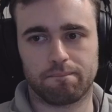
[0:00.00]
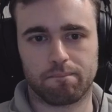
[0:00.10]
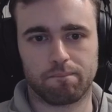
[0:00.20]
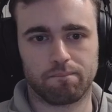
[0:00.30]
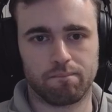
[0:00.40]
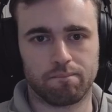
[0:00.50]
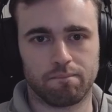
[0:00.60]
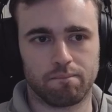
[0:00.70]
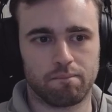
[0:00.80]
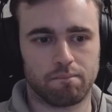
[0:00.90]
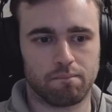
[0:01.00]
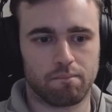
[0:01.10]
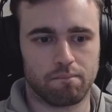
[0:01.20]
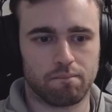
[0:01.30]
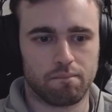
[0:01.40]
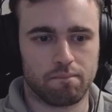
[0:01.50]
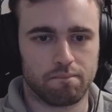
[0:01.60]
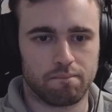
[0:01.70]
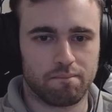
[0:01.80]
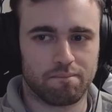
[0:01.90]

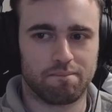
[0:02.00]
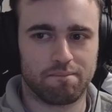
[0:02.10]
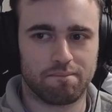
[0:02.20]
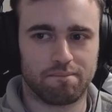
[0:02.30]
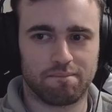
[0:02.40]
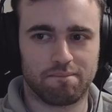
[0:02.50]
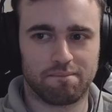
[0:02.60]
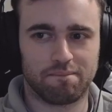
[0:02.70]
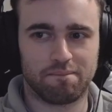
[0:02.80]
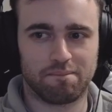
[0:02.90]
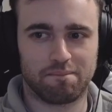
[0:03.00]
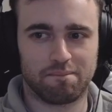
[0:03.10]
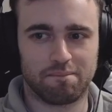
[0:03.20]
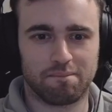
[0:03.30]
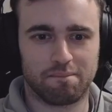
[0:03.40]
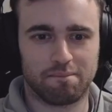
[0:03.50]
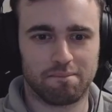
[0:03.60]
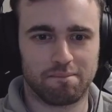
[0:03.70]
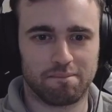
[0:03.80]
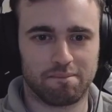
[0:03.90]

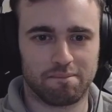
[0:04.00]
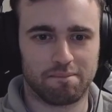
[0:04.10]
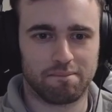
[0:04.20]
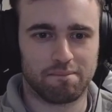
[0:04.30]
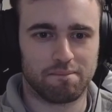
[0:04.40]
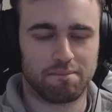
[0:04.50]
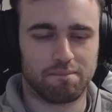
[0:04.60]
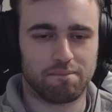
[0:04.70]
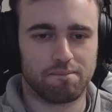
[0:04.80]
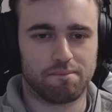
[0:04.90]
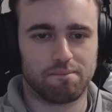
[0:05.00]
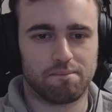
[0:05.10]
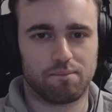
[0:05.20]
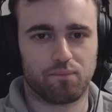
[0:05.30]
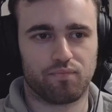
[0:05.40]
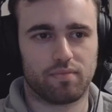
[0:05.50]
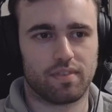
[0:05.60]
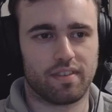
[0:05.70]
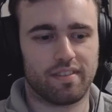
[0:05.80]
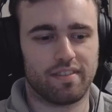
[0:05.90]

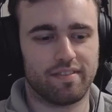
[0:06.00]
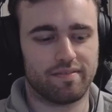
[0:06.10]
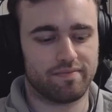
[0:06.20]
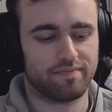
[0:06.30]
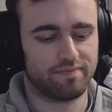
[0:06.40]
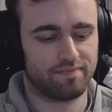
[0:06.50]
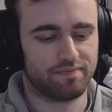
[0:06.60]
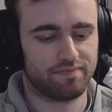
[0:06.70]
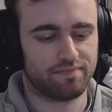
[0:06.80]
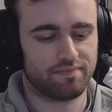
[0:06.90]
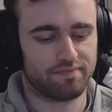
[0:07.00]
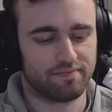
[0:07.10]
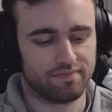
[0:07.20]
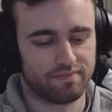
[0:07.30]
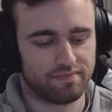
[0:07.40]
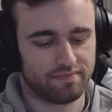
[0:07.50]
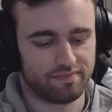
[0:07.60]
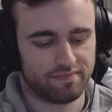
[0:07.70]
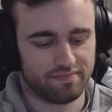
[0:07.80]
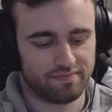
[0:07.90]
(not speaking)